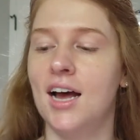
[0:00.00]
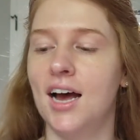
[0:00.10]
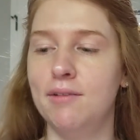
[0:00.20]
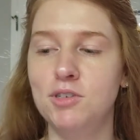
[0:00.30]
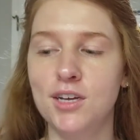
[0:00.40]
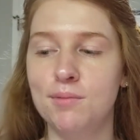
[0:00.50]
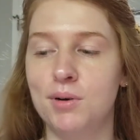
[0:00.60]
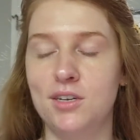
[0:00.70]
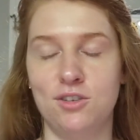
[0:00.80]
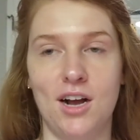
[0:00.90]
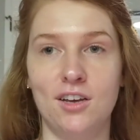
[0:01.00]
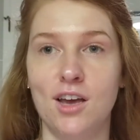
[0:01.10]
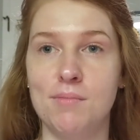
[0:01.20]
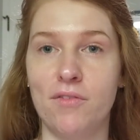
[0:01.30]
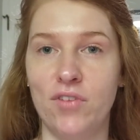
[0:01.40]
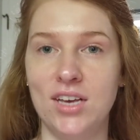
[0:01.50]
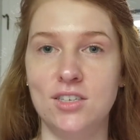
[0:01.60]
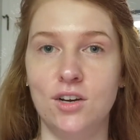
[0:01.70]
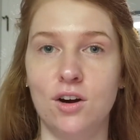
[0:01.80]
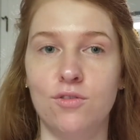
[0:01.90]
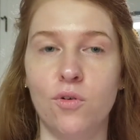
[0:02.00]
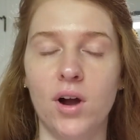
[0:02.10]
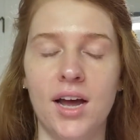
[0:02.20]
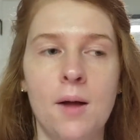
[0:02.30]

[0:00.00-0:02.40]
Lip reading: I'm just gonna put it directly on my face and go for it.